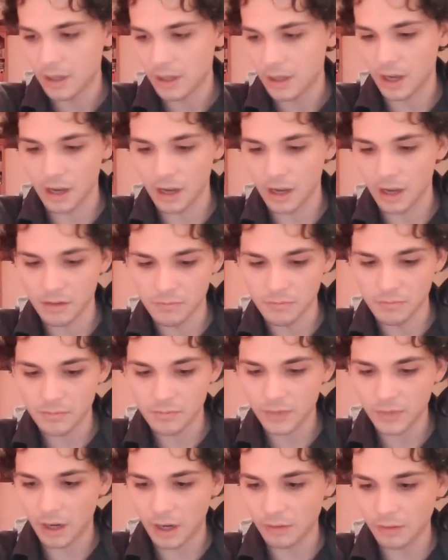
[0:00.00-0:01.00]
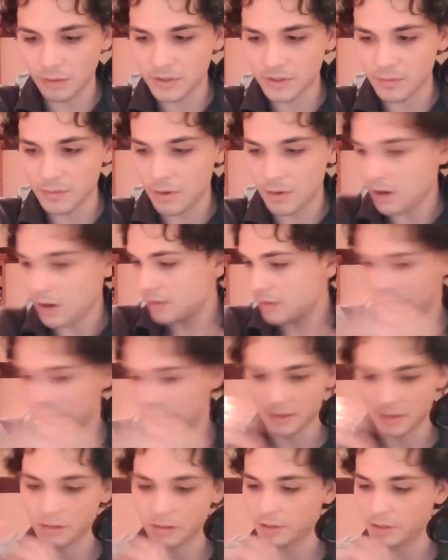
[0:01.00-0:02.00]
I was, you
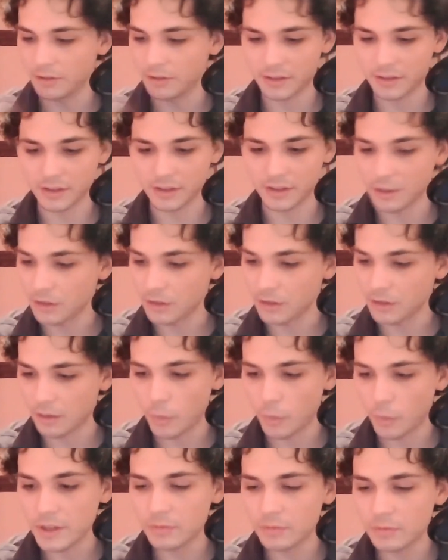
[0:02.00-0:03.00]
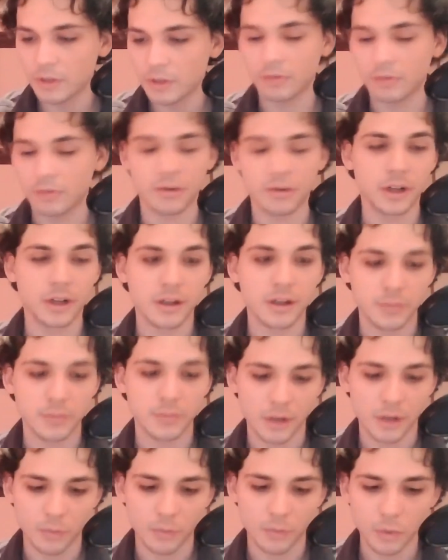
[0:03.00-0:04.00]
know, I'm curious to know, like, when you were growing up,
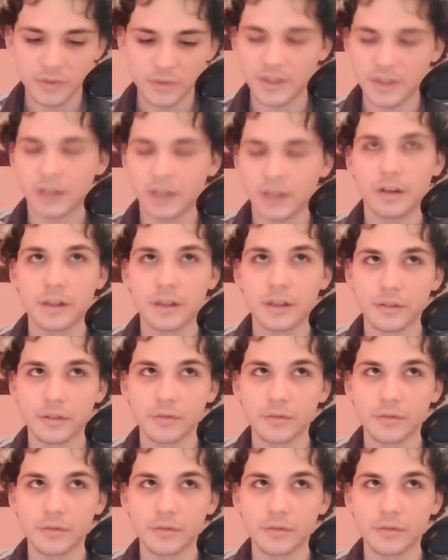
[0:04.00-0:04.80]
like, was there kind of